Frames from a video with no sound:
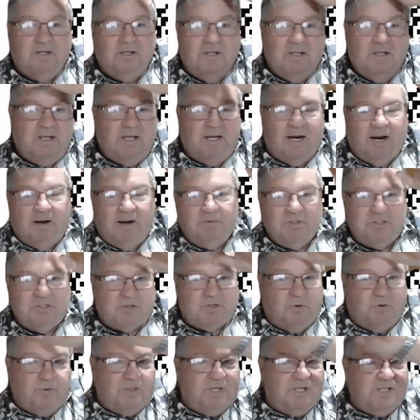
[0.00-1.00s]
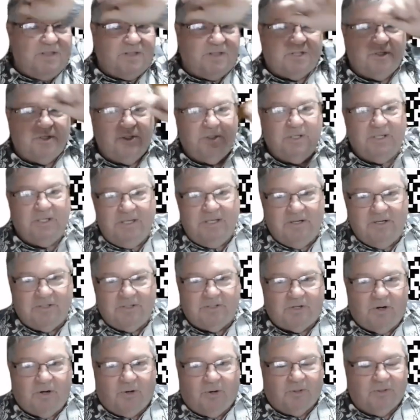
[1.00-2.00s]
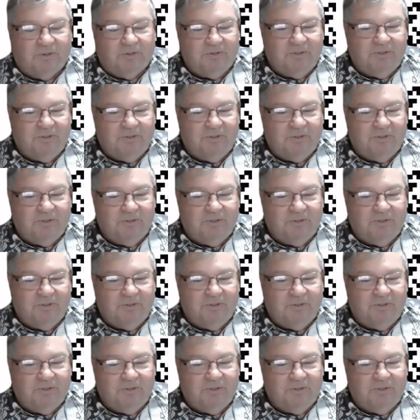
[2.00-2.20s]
and I was only 30 years old.